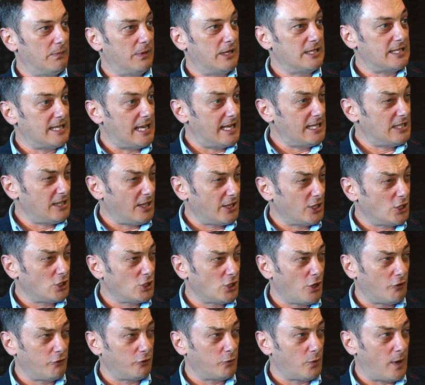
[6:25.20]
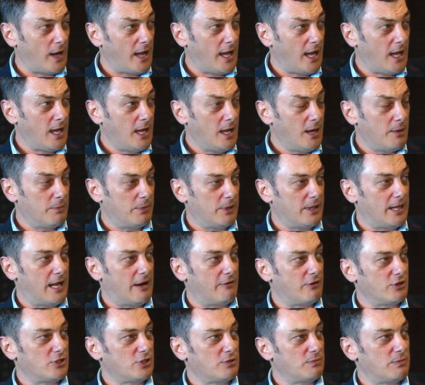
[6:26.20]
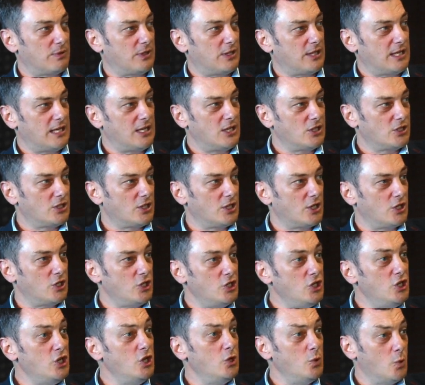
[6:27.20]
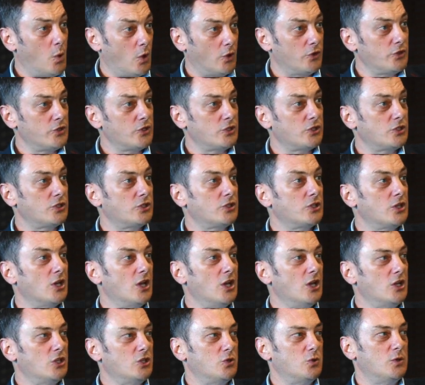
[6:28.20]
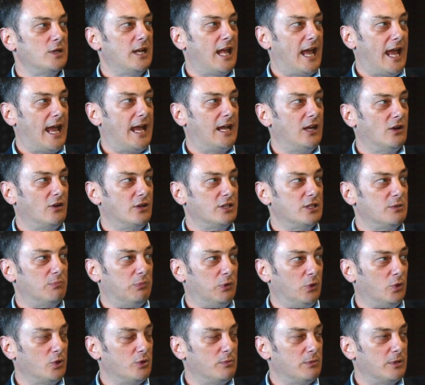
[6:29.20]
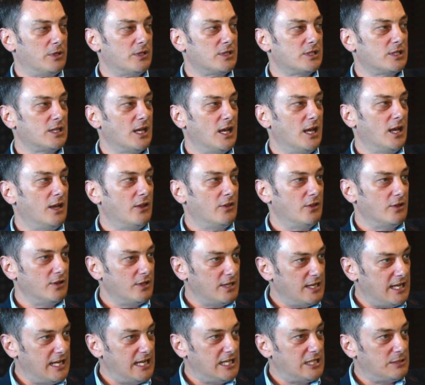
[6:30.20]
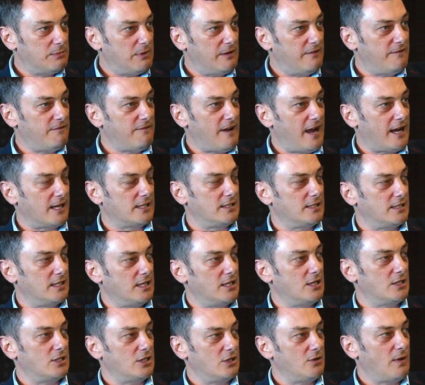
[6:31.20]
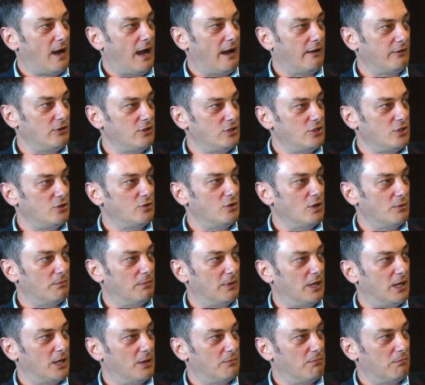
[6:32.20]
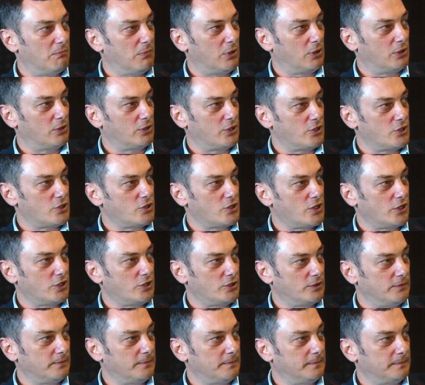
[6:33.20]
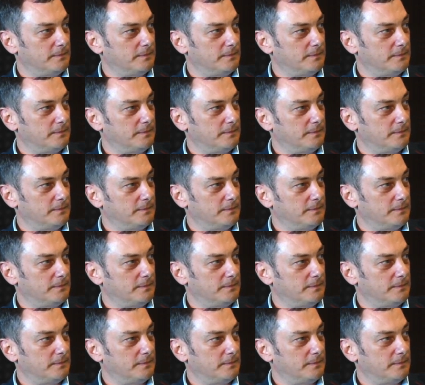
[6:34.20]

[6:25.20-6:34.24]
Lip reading: Because it is like software, but there are some things that are nuanced to an AI deployment that need to be factored into how you do model construction.